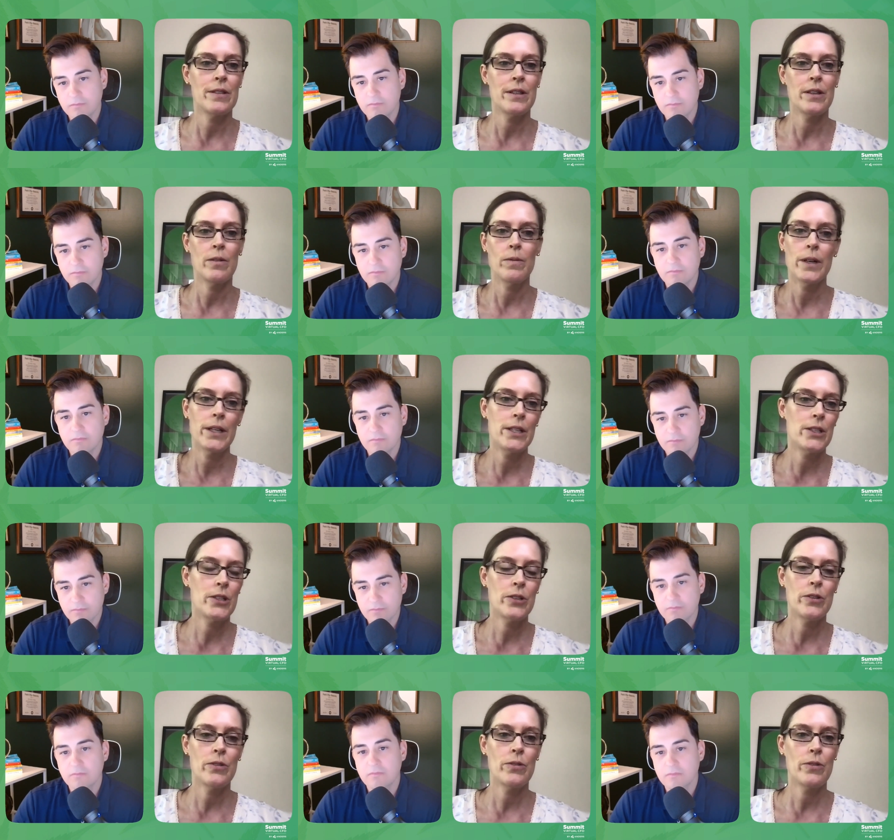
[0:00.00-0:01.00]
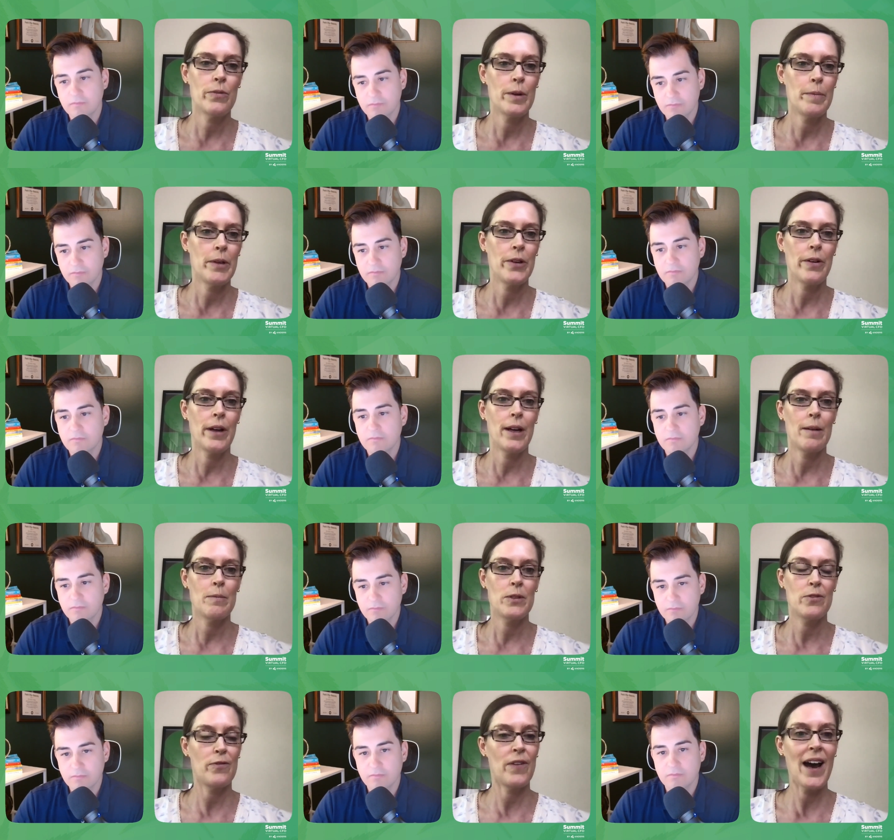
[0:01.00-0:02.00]
Speaker 1: you know, one, two, three
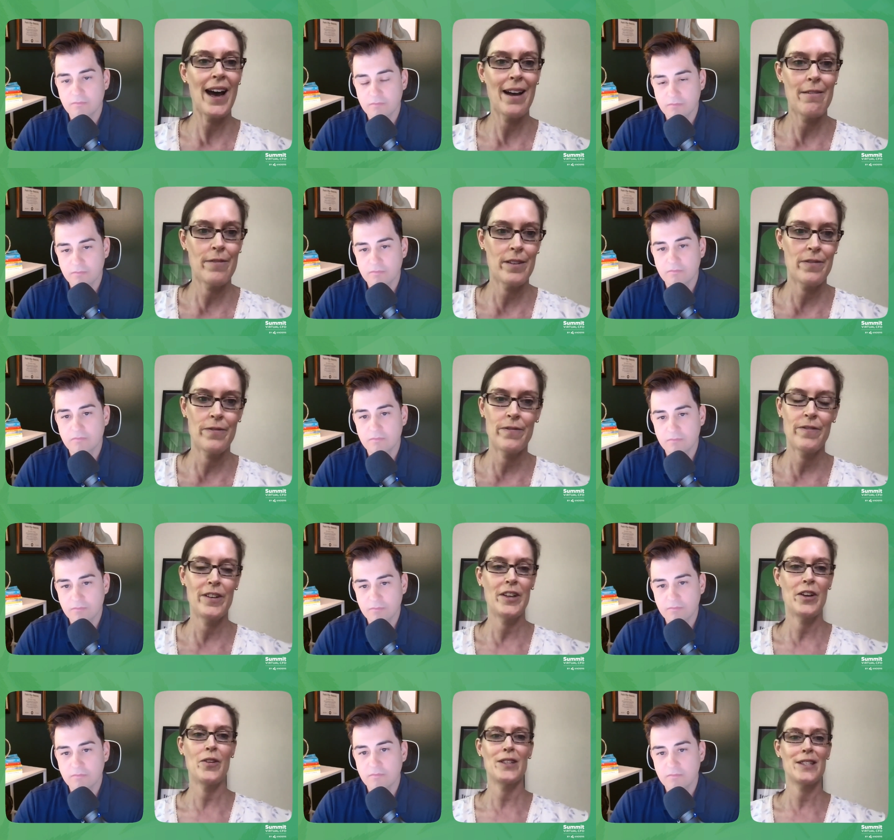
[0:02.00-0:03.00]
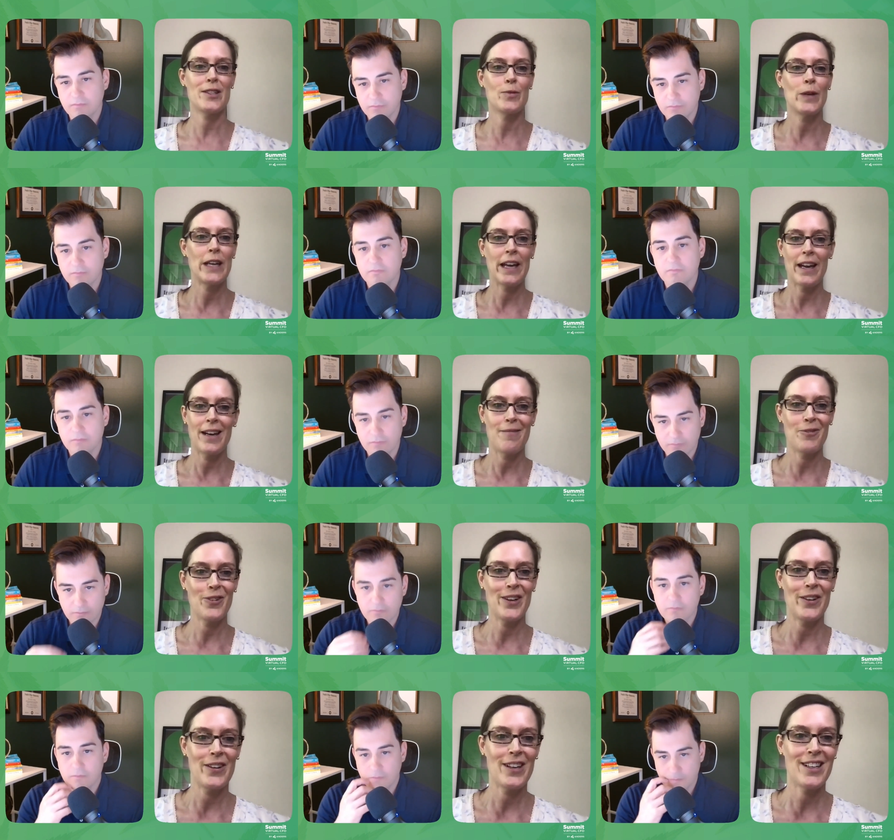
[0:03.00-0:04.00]
milligrams, five, if you know, it's the weekend I'm
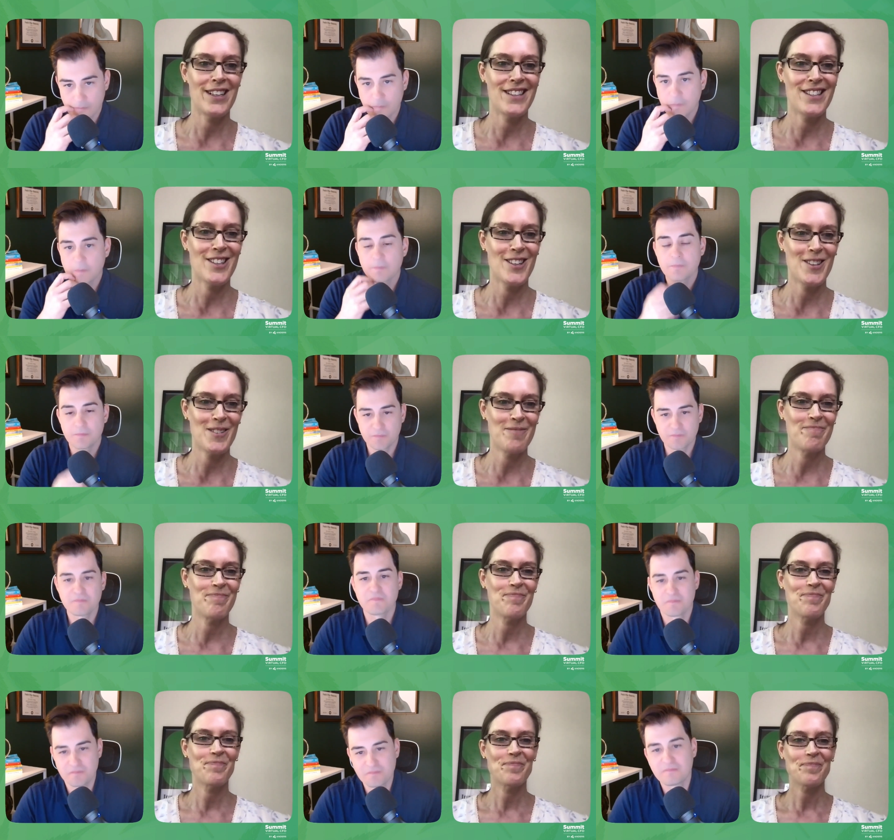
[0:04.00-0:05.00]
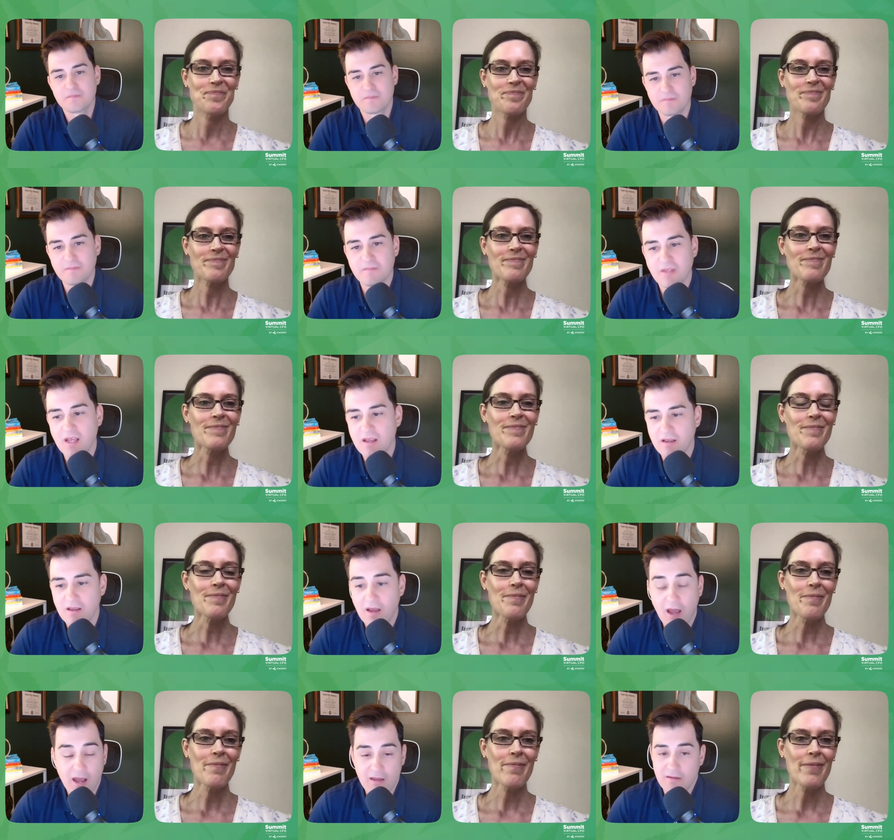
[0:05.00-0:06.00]
going to a mm-hmm. concert.
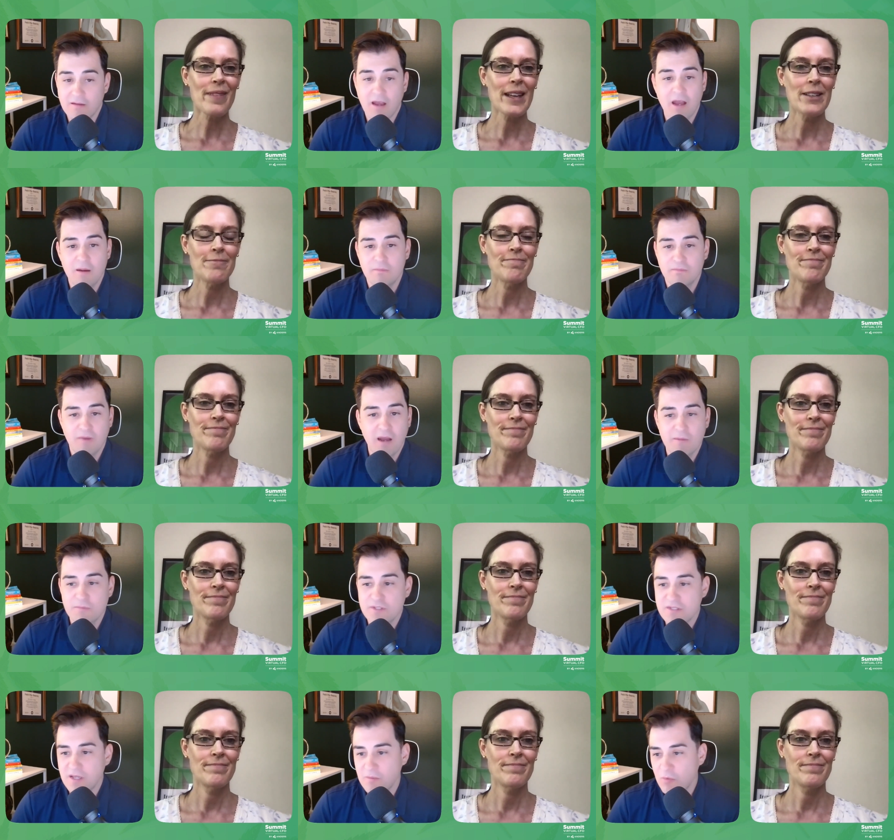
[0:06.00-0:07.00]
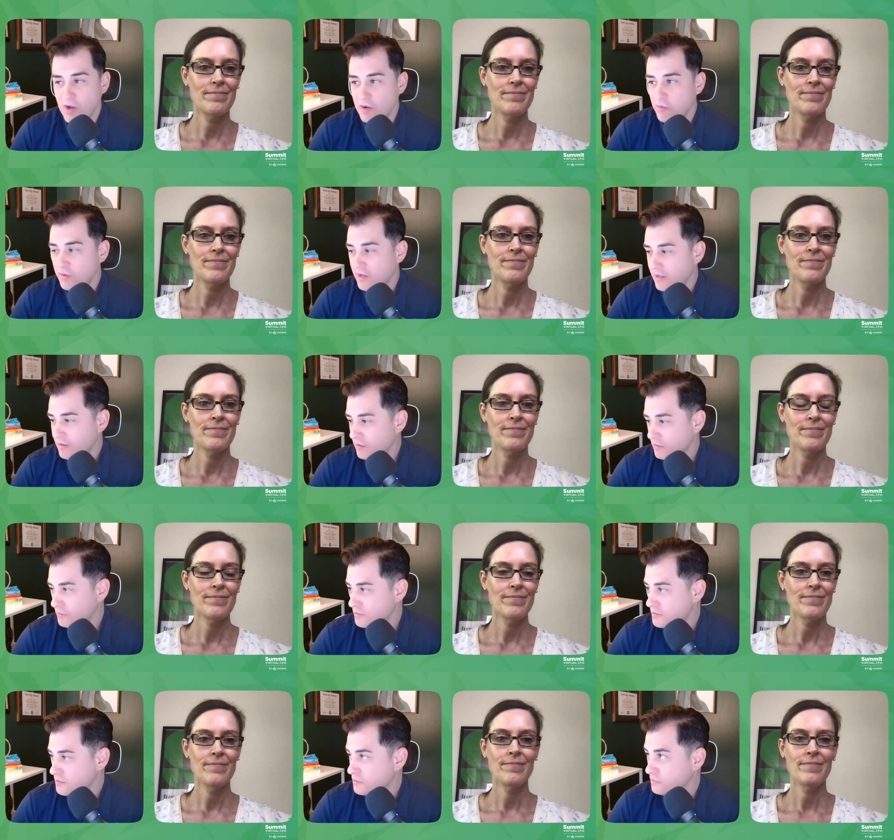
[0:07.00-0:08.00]
Speaker 2: I, um, I'm the same way when I
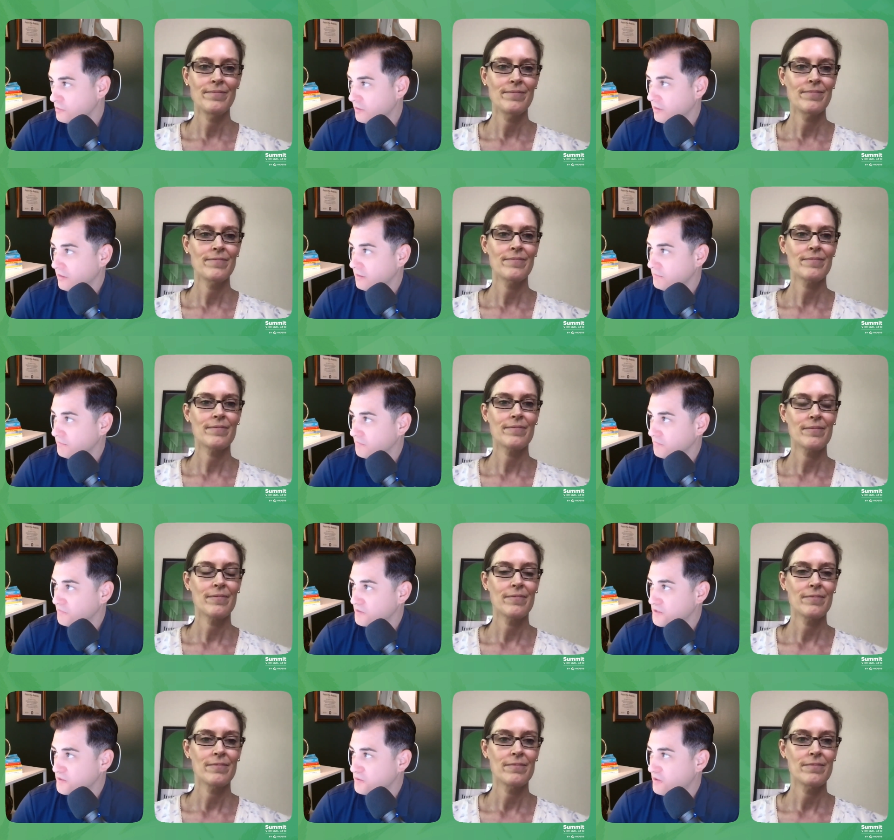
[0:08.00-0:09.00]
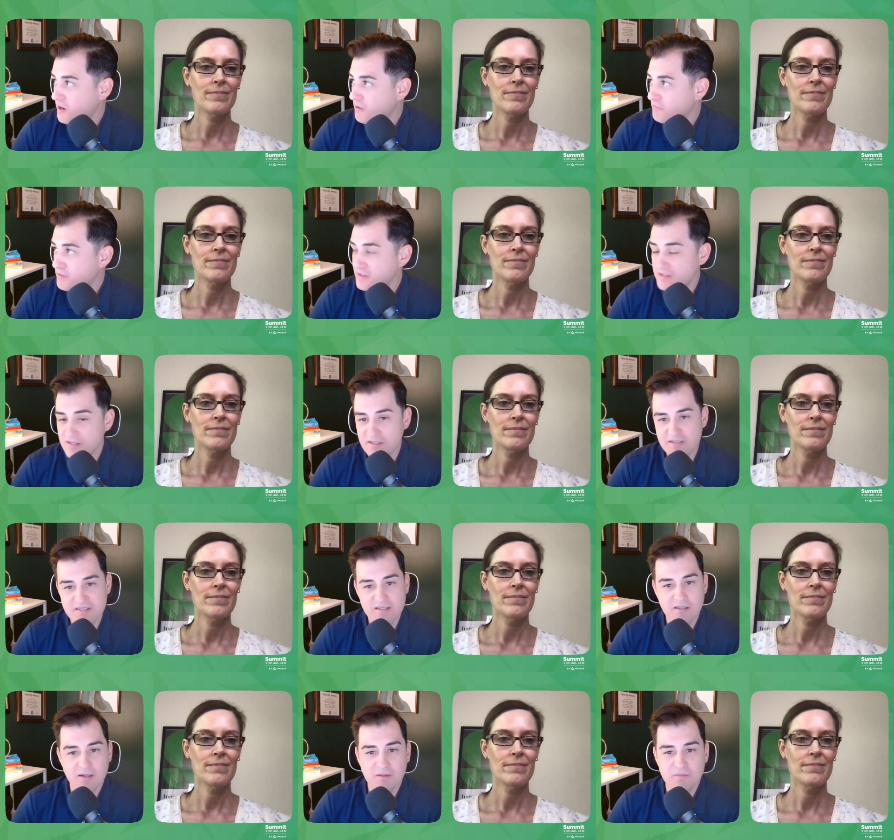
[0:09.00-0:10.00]
go to, uh, to
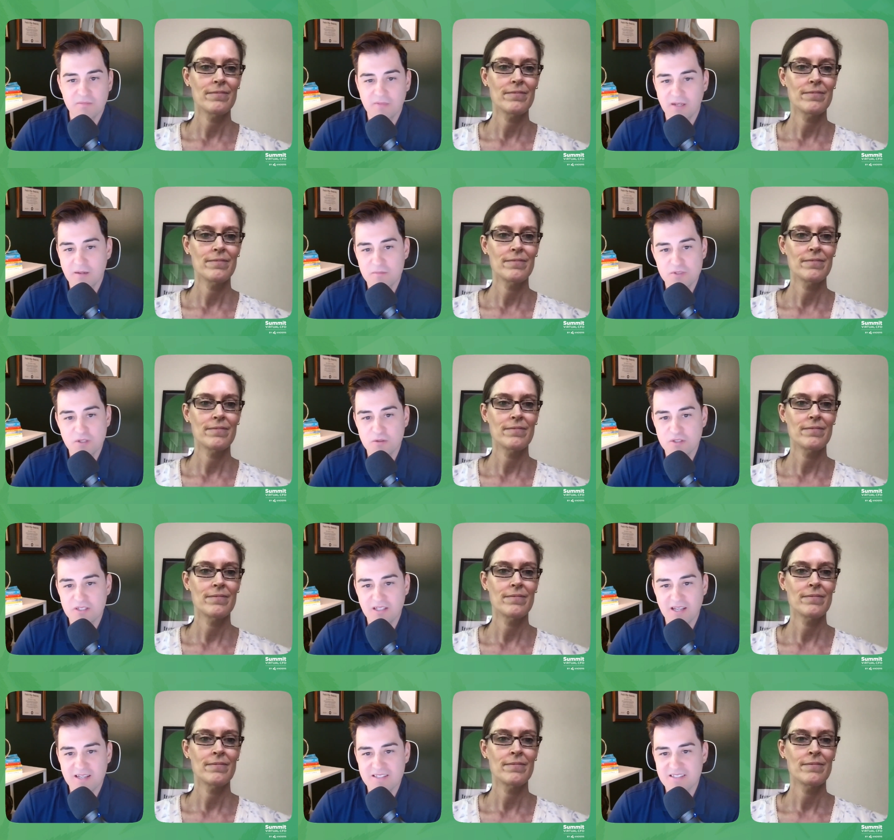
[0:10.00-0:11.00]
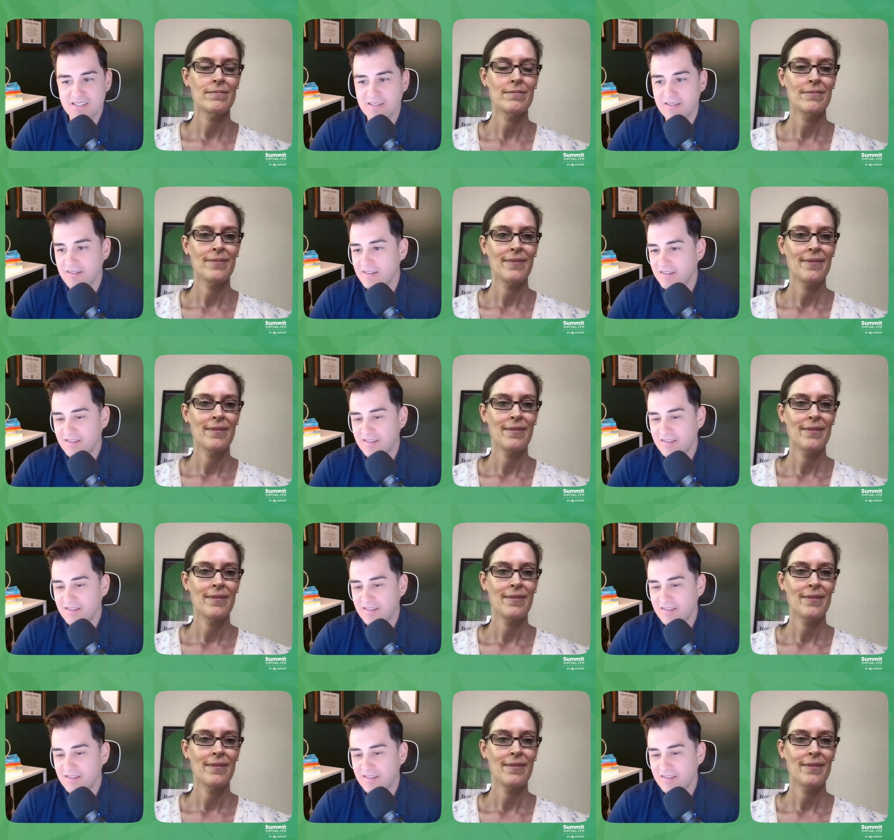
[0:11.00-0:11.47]
conferences and I'm, and I'm socializing,